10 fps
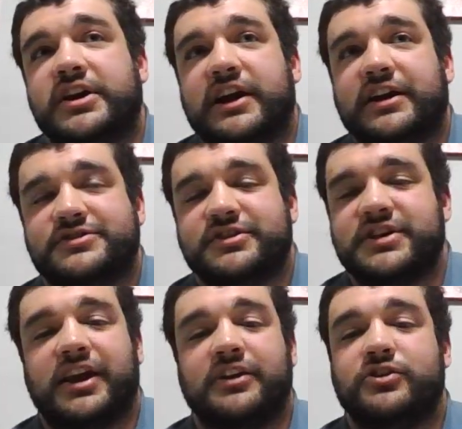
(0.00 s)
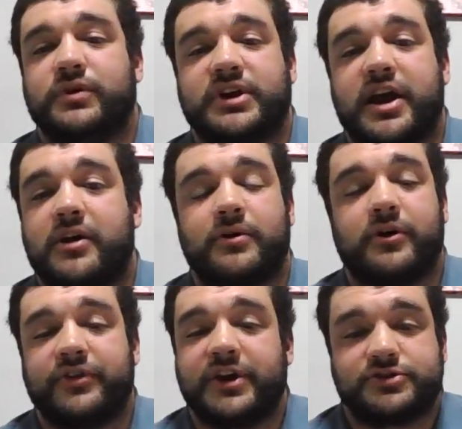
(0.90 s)
it doesn't take into account
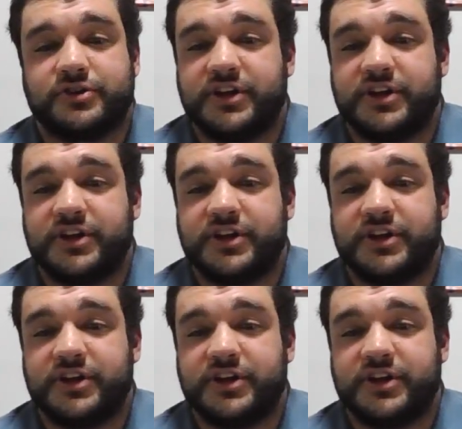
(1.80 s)
all the extra